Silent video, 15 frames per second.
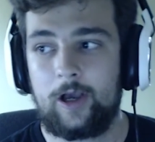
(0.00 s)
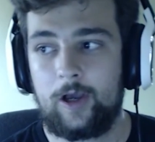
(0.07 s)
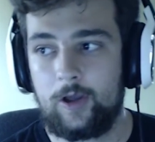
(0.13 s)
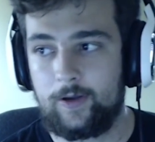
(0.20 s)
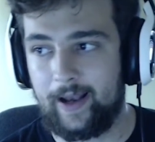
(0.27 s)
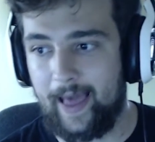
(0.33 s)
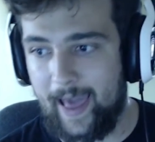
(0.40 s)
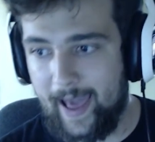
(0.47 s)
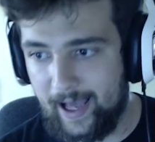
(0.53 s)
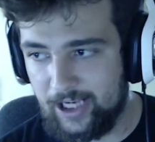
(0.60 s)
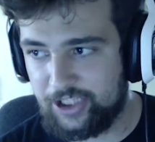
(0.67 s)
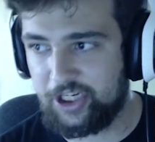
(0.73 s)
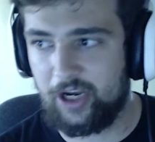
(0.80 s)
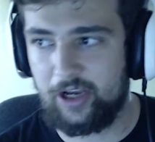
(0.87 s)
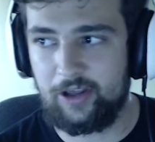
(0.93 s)
You get a
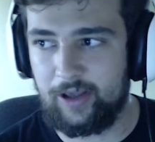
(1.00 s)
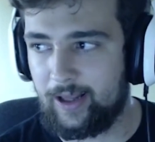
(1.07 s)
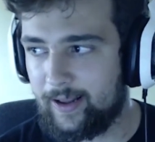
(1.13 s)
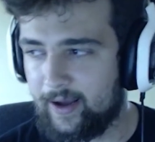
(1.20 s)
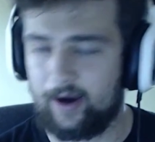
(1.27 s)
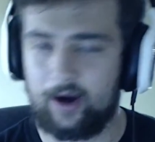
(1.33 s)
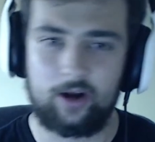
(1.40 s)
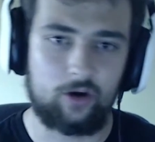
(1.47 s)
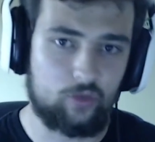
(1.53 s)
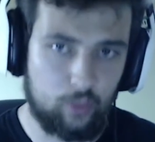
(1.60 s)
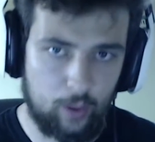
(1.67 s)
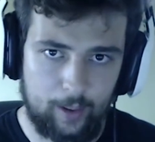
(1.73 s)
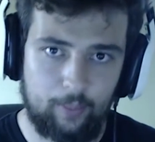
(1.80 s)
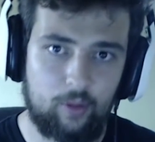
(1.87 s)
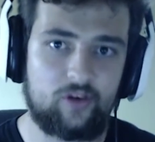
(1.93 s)
headshot, you get like 120
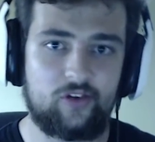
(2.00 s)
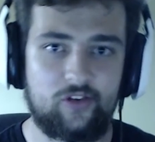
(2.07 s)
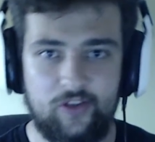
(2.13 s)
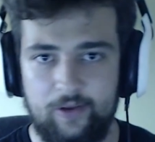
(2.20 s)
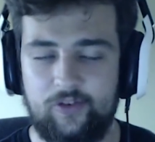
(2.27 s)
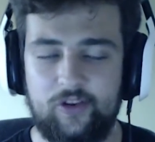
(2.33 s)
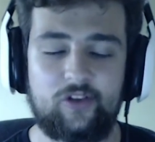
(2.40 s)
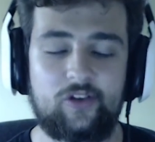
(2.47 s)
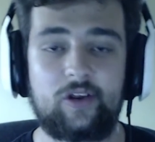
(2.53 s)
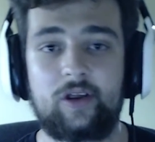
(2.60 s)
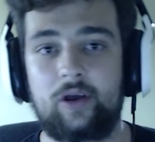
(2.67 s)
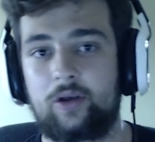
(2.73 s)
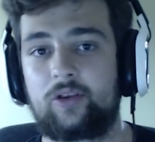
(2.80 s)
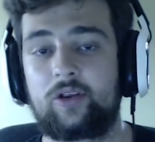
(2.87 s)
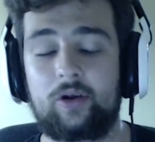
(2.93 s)
points instead of 60,
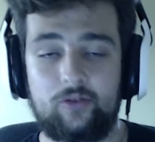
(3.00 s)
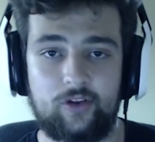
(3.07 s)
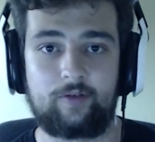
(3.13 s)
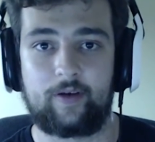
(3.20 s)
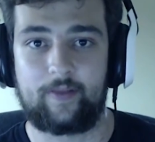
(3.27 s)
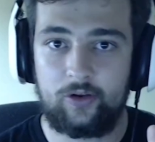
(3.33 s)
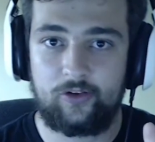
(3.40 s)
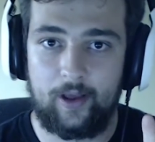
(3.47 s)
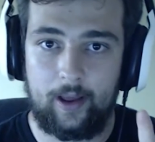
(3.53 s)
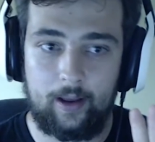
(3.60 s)
you know, stuff like that.